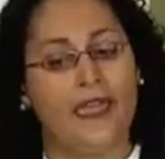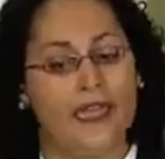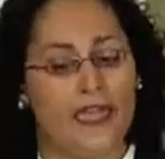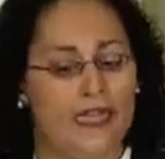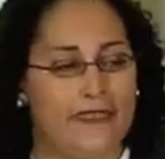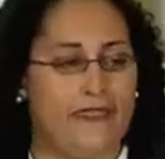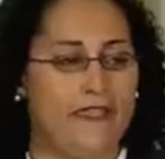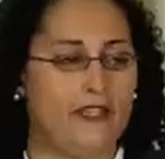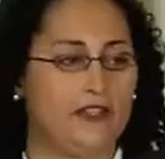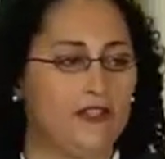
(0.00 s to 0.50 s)

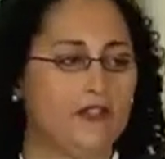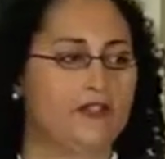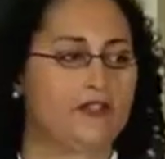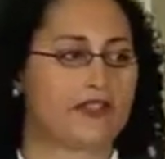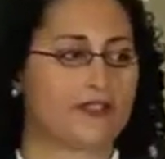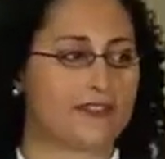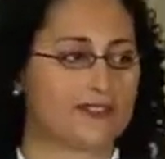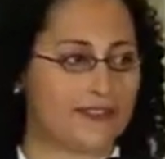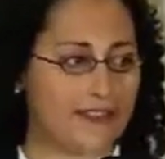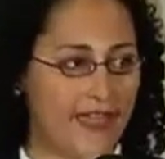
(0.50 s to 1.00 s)
And they do
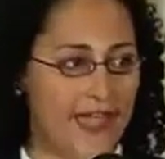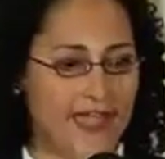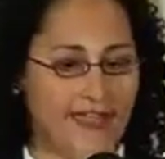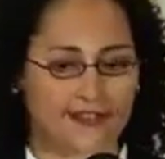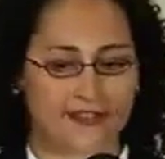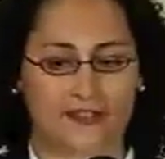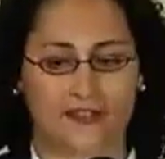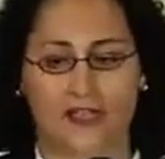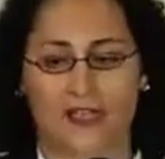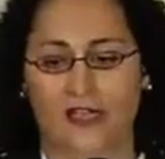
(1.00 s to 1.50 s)
just
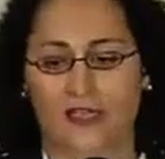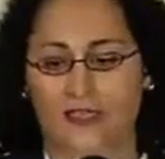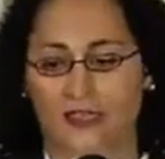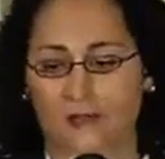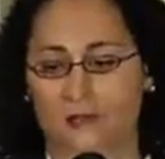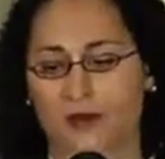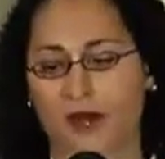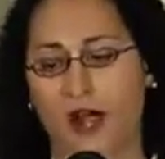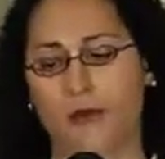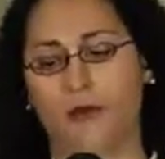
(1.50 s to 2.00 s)
that. They
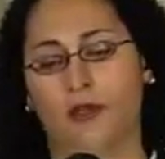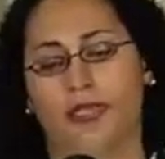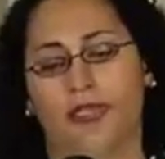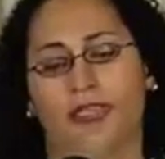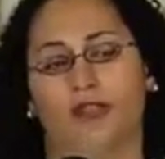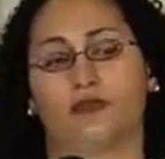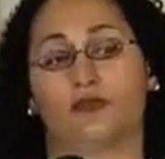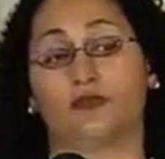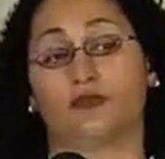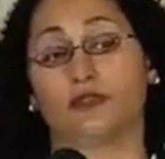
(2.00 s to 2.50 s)

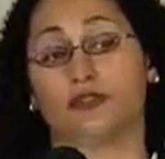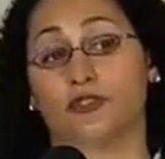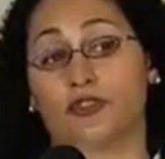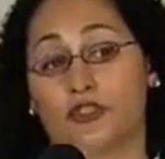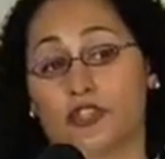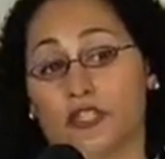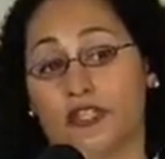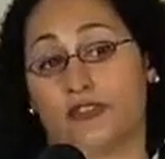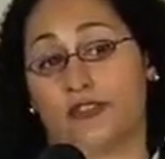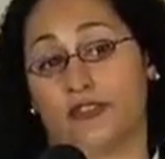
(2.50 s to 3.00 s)
promulgate Rule
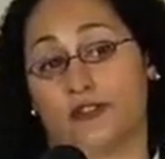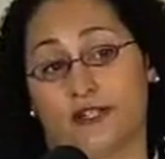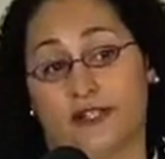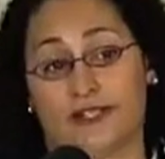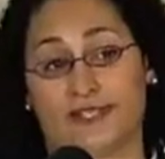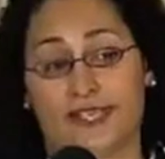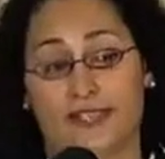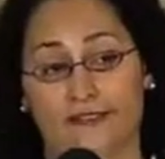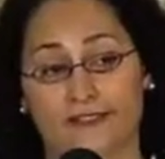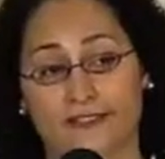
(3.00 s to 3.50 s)

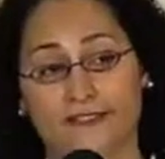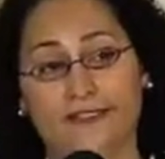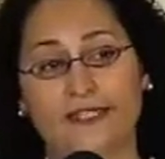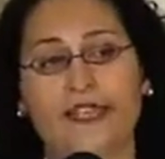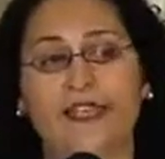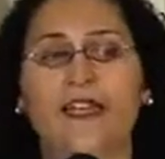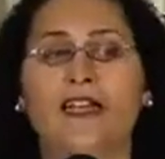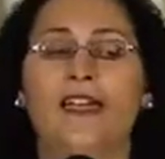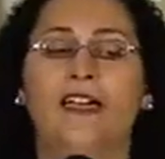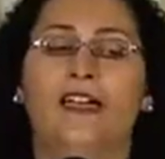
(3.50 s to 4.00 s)
G37.
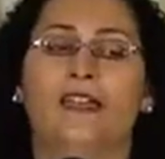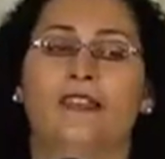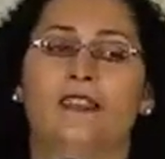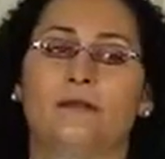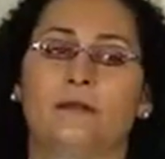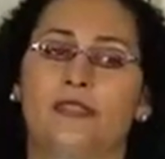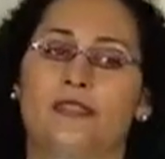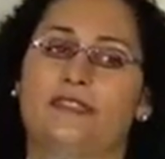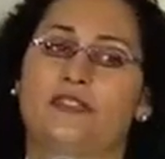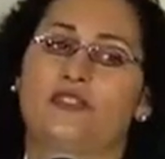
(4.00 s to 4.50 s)

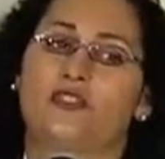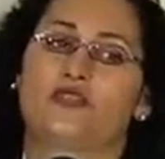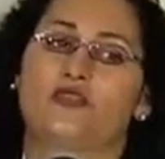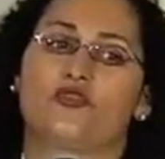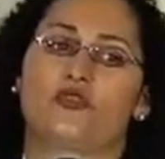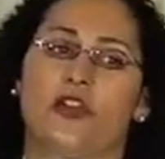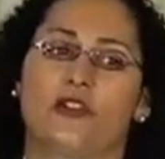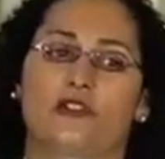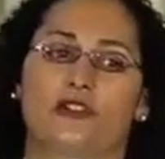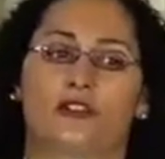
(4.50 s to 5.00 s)
The basic
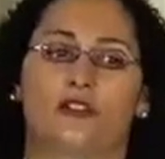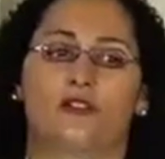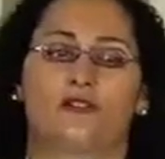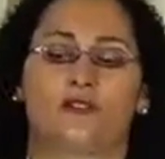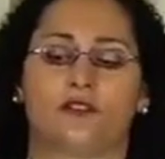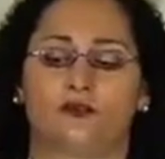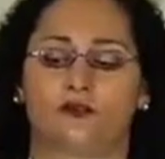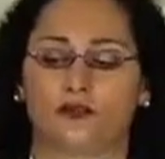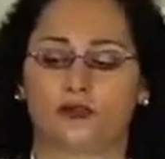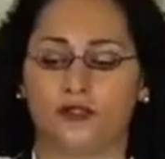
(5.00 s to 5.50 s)
structure of
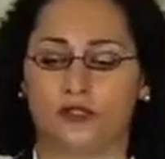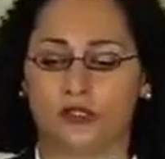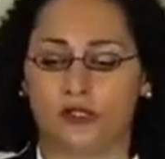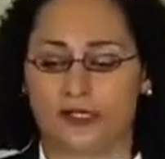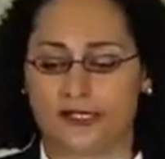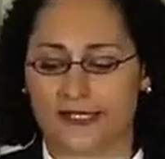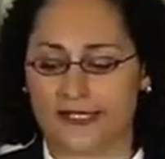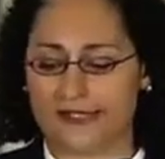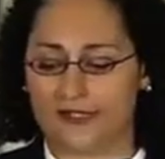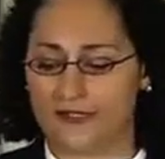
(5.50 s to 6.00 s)
the
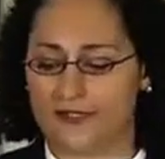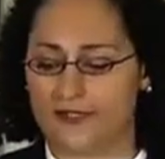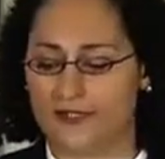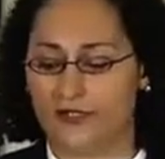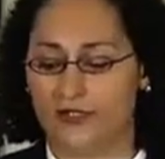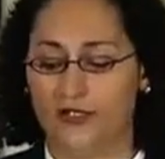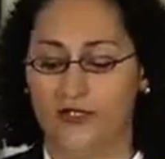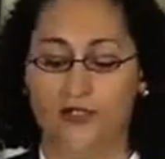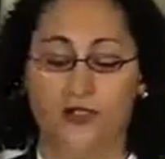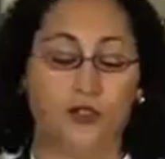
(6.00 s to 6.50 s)
rule is
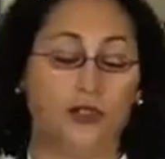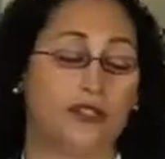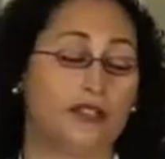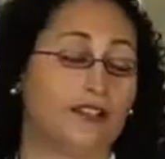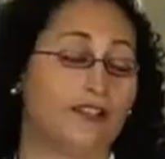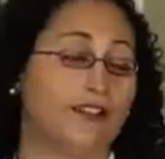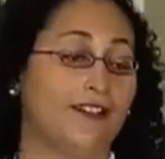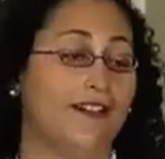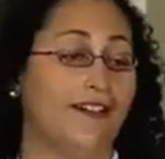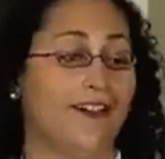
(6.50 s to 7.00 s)
you
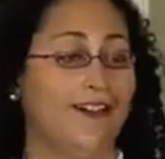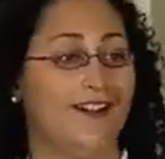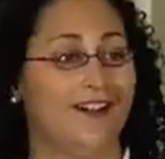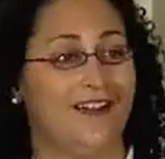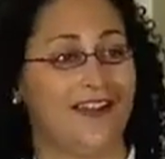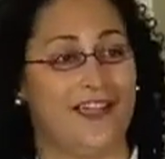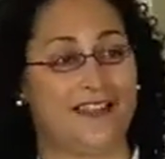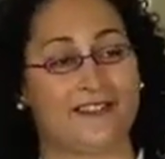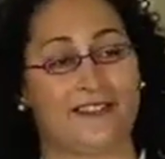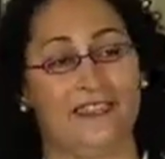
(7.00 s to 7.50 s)
can,
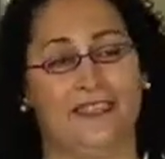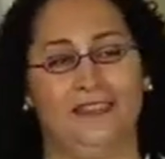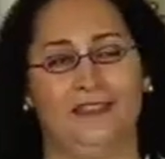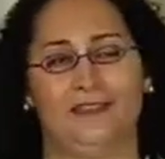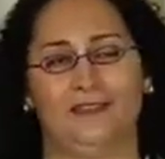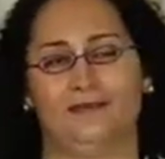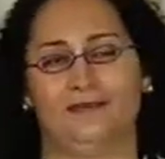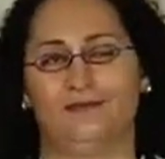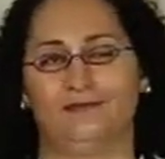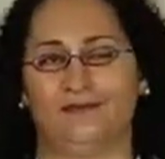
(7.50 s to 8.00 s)
as
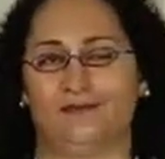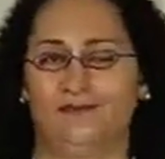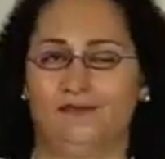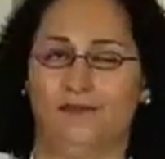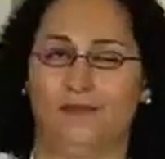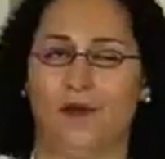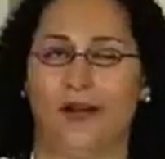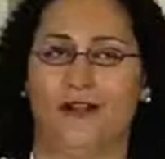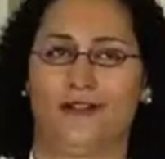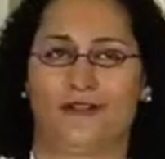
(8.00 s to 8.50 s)
a
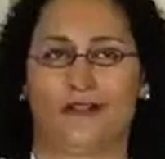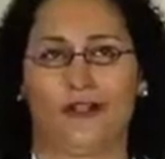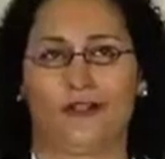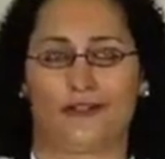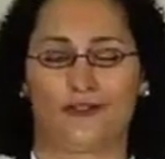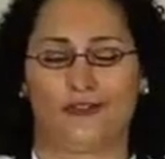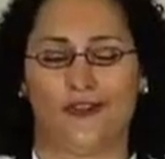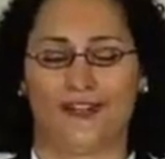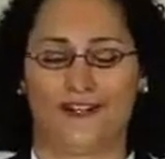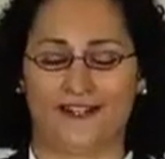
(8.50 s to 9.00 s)
bond
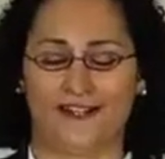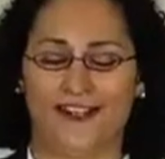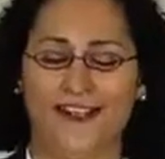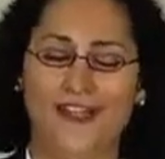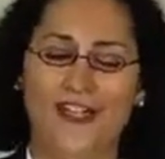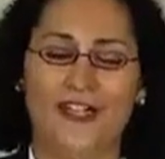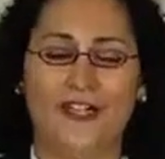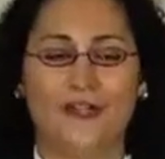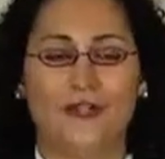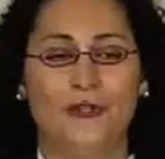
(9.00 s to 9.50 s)
underwriter,
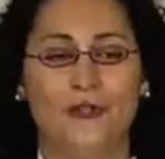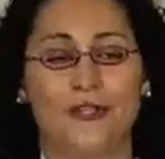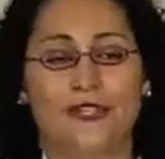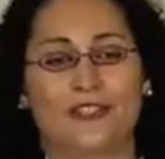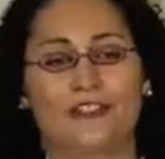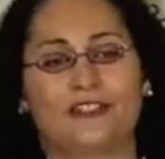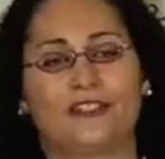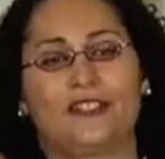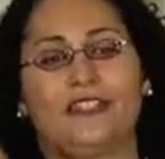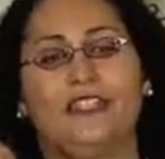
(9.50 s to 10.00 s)
you can
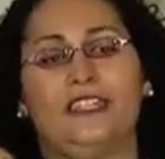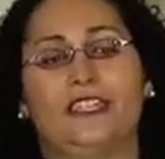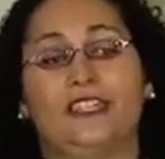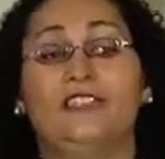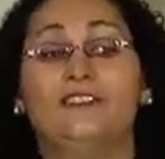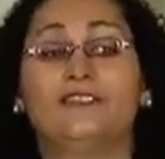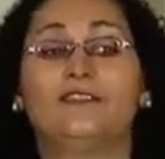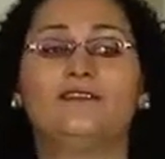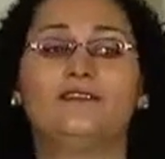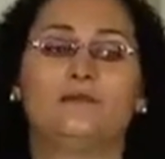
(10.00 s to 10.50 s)
either
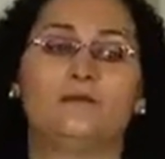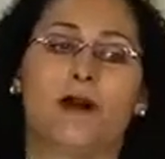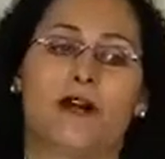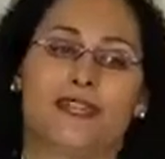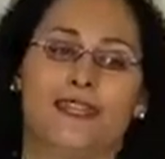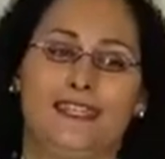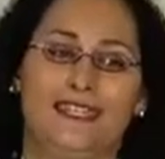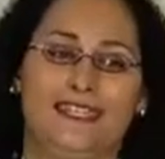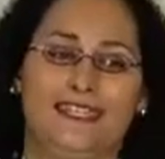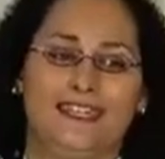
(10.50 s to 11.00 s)
give
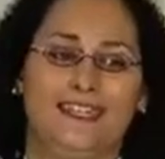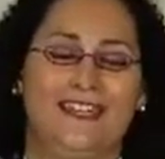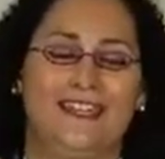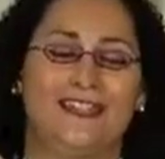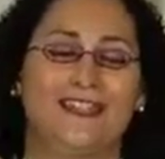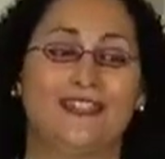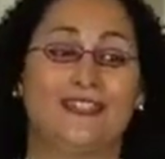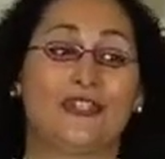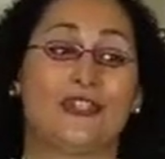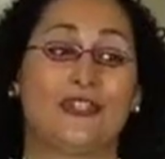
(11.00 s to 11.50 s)
money
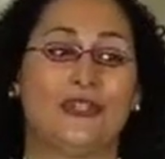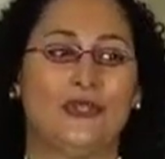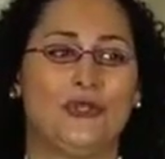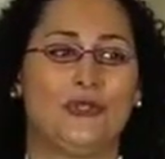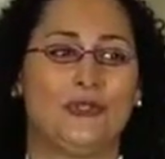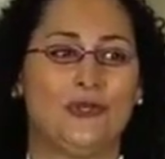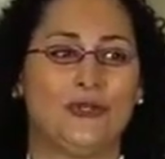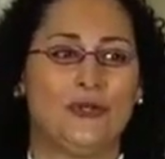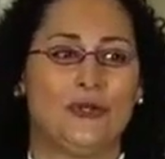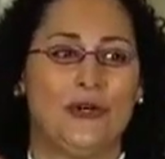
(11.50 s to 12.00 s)

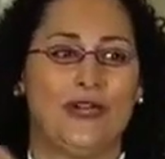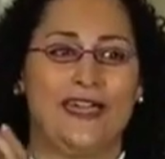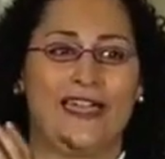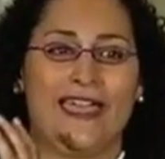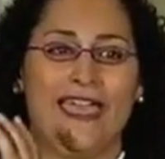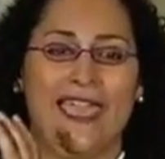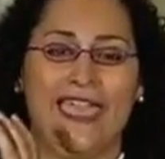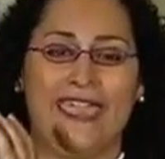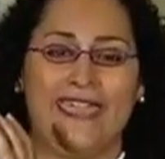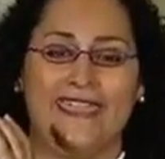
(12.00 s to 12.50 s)
to
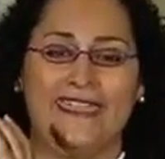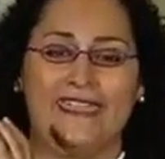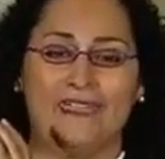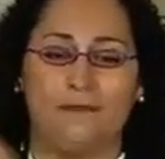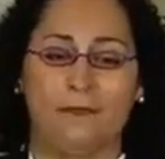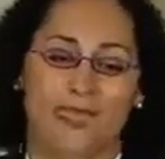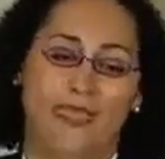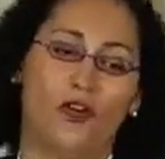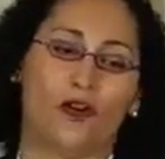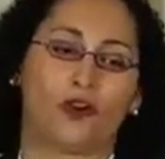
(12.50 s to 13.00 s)
a
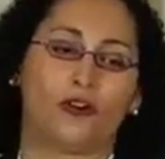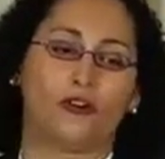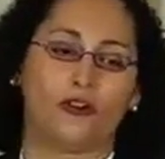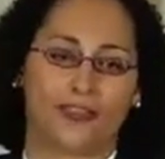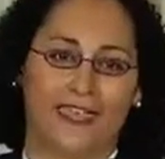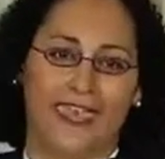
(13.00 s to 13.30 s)
mayoral